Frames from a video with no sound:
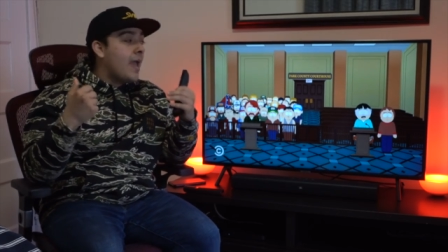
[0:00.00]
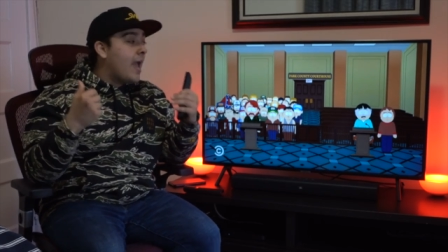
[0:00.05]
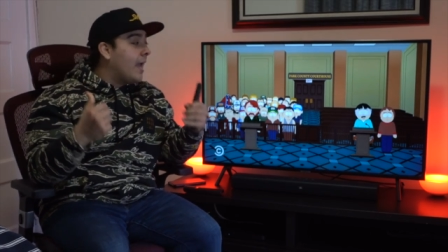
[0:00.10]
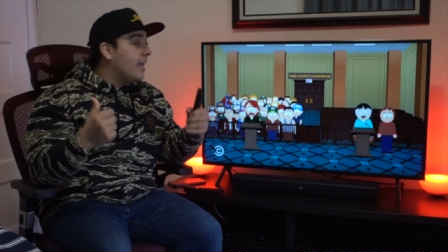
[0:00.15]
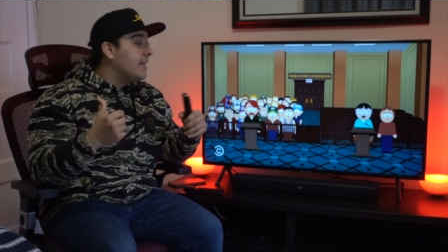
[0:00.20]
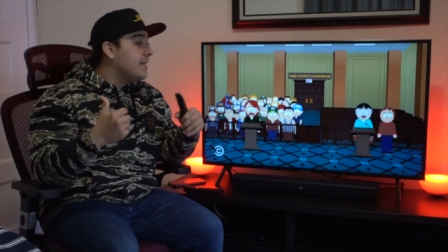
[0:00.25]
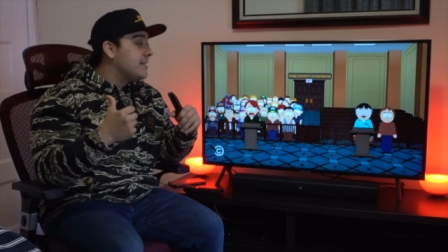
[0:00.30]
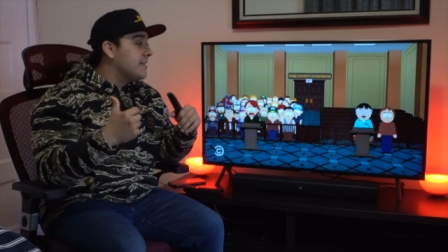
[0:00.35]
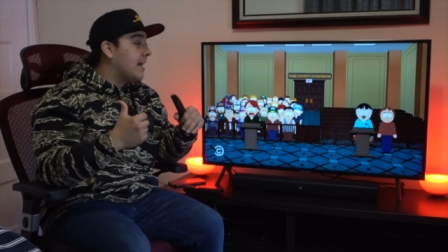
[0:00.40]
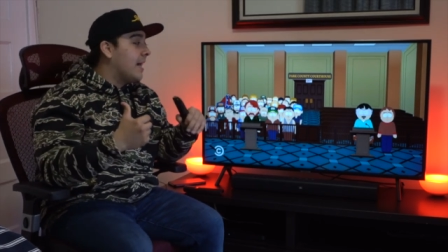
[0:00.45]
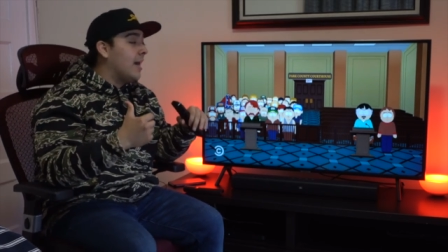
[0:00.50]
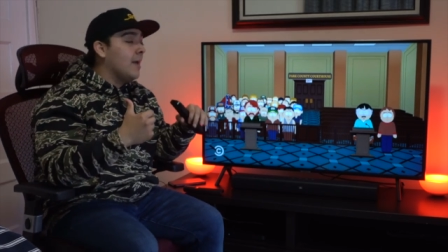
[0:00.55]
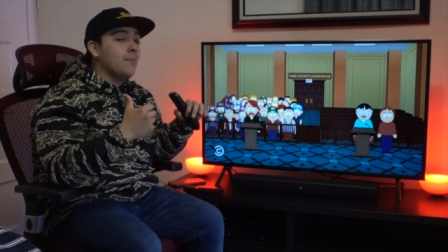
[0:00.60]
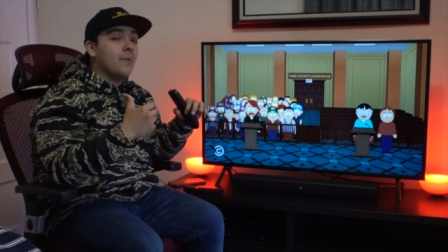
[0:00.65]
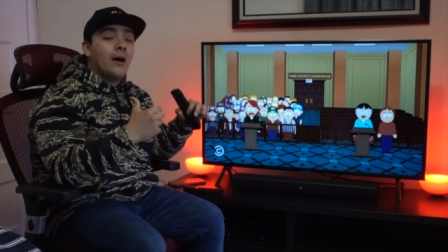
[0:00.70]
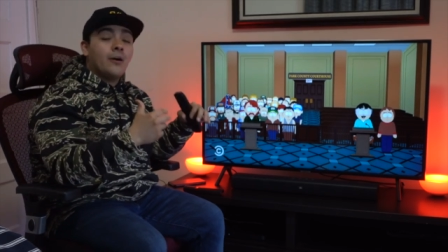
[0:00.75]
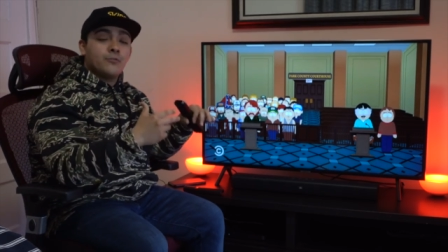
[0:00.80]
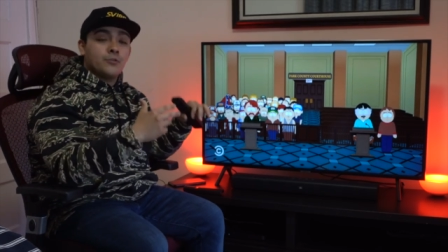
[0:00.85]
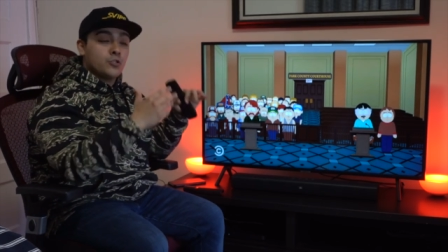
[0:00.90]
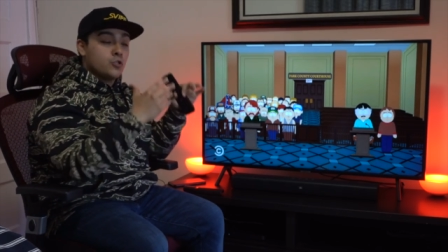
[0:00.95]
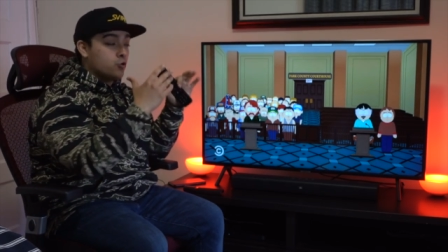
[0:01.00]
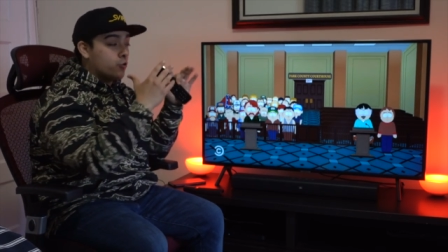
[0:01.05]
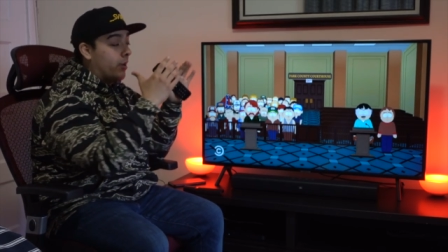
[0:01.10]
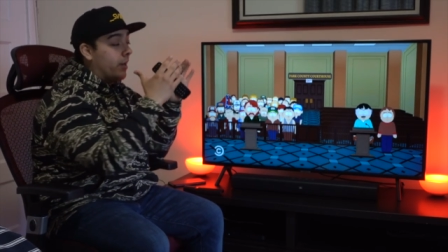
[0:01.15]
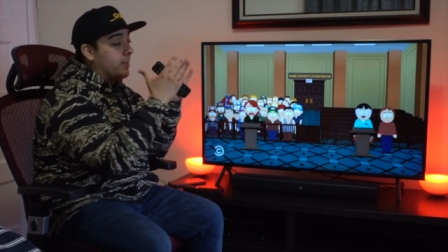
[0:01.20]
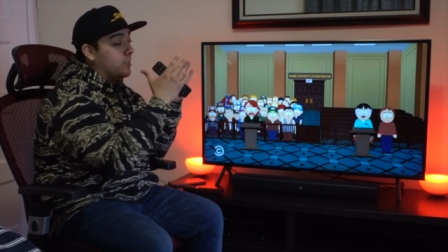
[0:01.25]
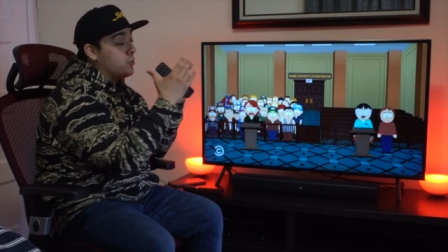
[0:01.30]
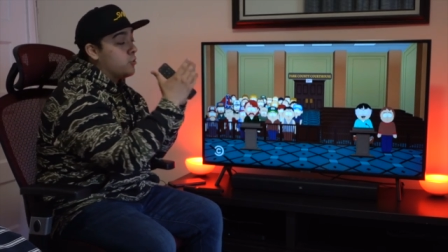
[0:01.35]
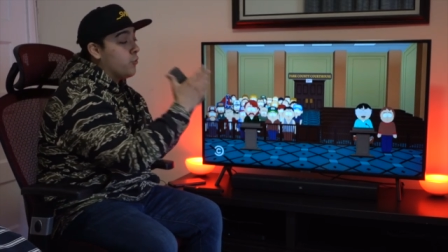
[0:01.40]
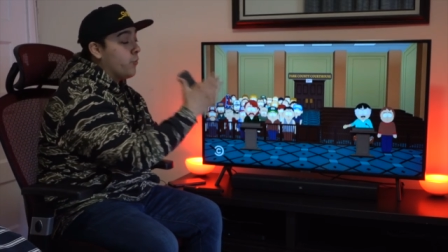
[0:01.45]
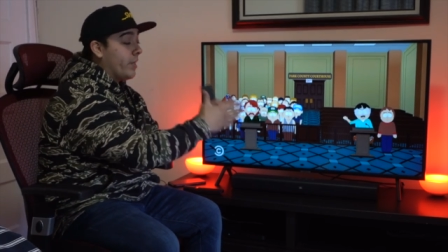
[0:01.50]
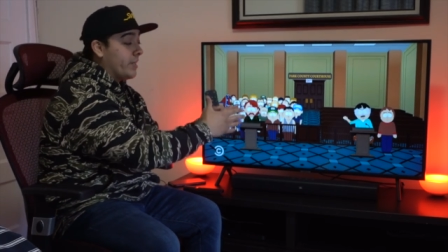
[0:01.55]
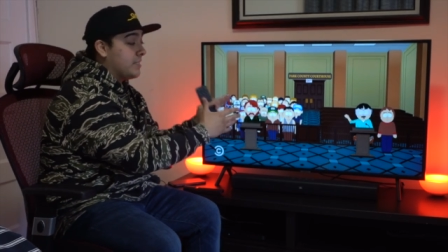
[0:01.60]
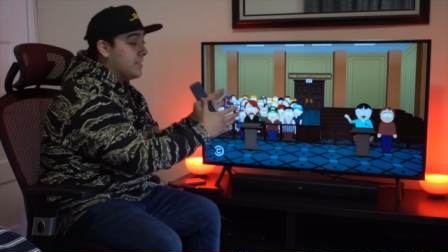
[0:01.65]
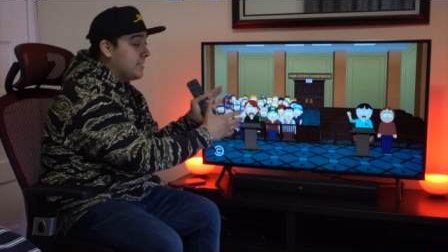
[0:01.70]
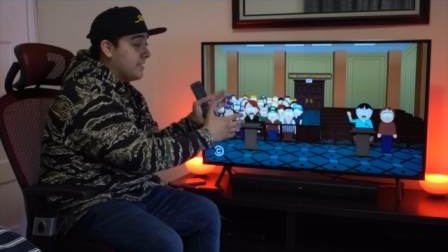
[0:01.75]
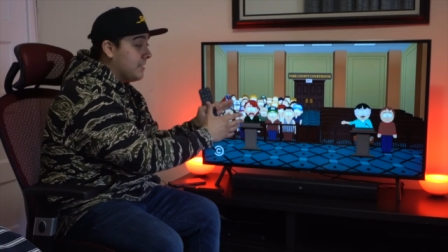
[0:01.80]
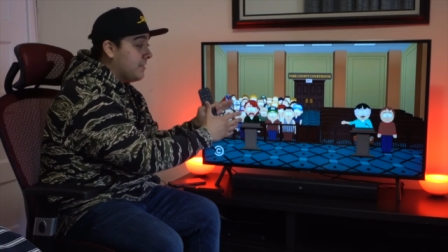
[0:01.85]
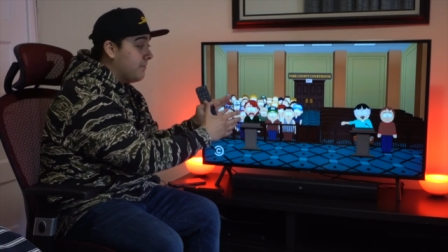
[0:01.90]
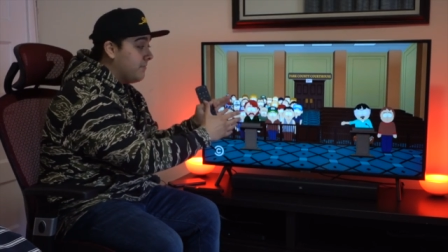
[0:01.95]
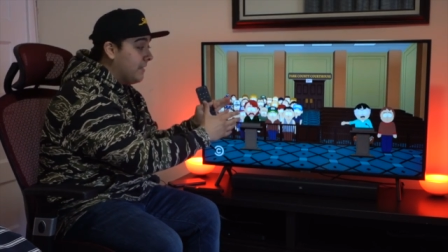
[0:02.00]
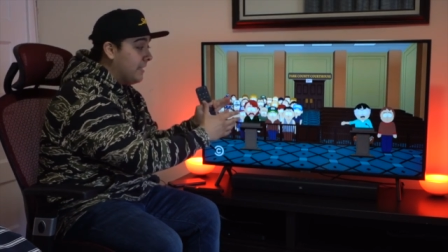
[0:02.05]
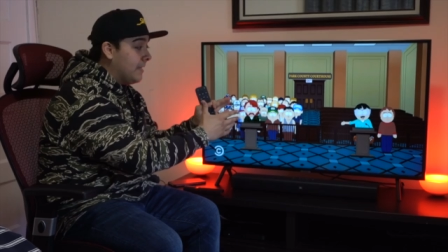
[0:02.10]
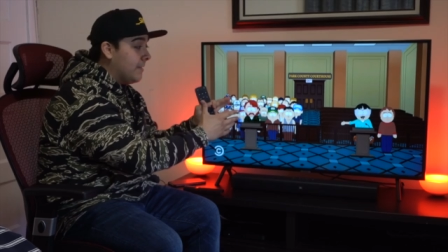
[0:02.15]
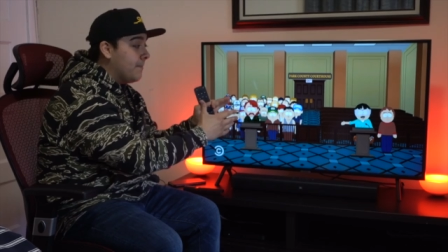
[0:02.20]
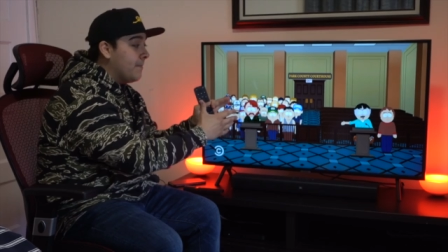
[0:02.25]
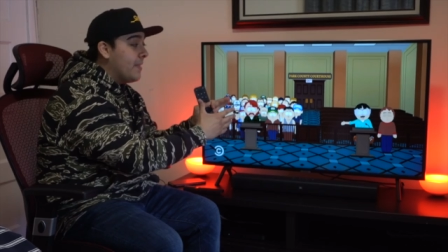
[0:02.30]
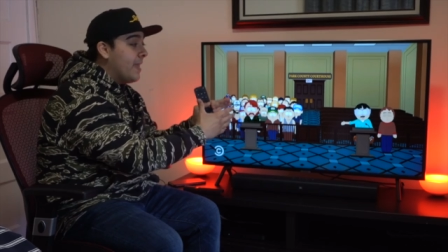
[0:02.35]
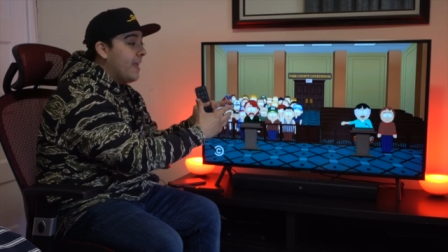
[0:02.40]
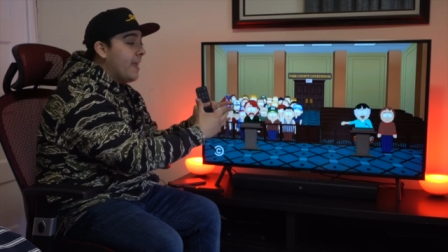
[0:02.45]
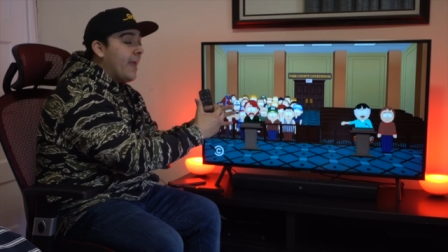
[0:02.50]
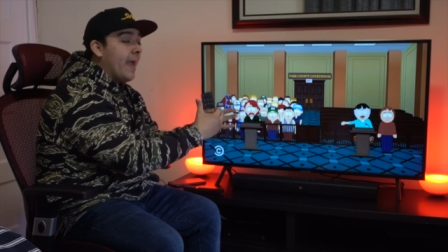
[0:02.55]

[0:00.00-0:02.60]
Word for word: anytime I was trying to watch TV.